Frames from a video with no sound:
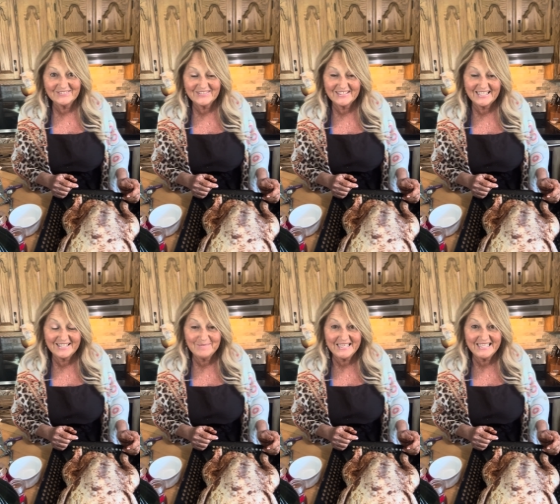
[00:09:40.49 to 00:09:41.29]
We're
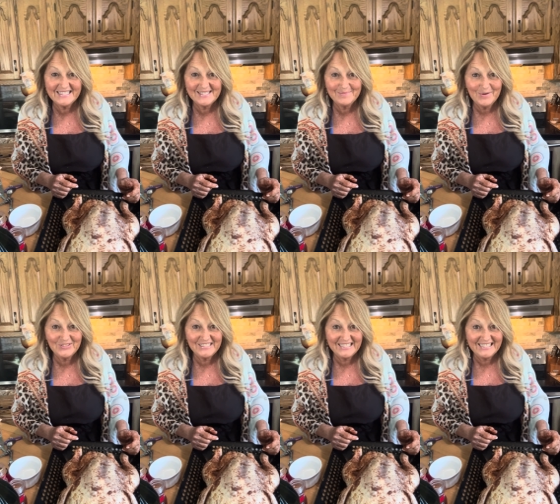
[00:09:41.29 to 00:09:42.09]
gonna be eating
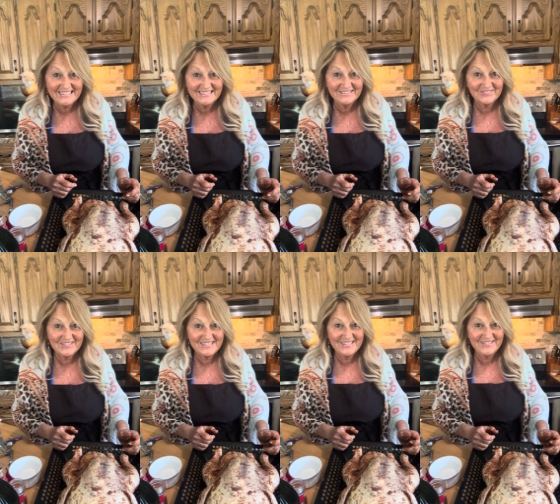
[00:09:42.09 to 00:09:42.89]
smoked chicken
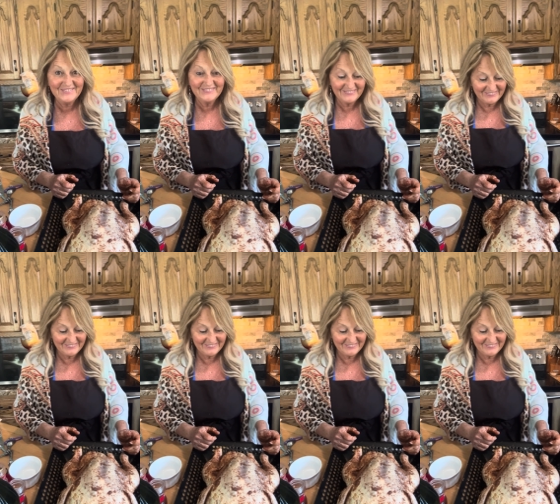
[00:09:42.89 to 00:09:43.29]
real soon.